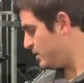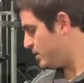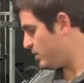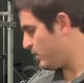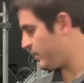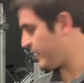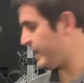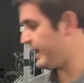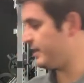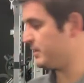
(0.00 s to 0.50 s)

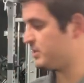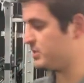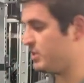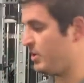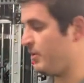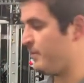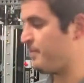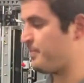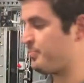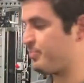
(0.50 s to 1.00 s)
Okay,
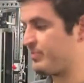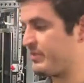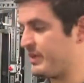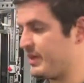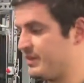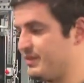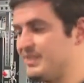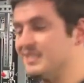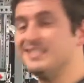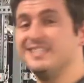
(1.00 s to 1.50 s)
so
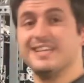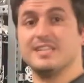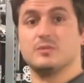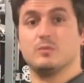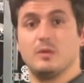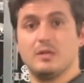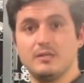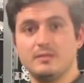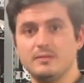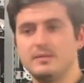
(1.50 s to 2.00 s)
this next
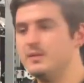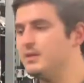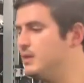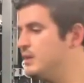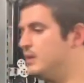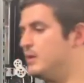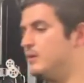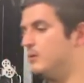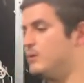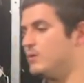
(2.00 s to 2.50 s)
one,
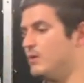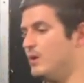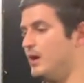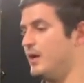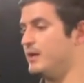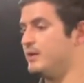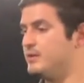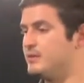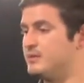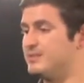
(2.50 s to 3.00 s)

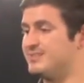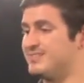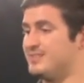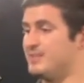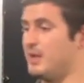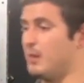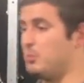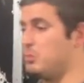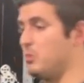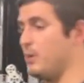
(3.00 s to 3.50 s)
right, is a
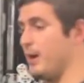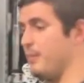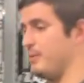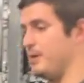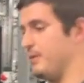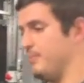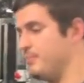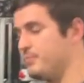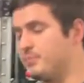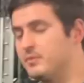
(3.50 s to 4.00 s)
double whammy.
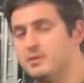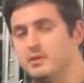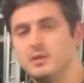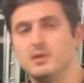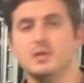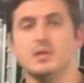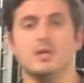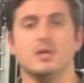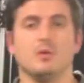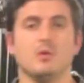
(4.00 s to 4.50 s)

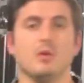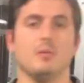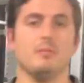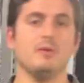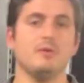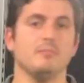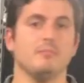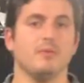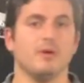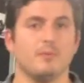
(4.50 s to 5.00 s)
And what I
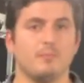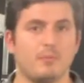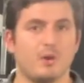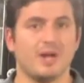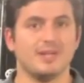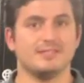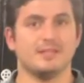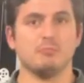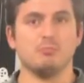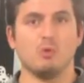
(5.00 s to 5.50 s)
mean
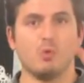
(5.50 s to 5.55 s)
by double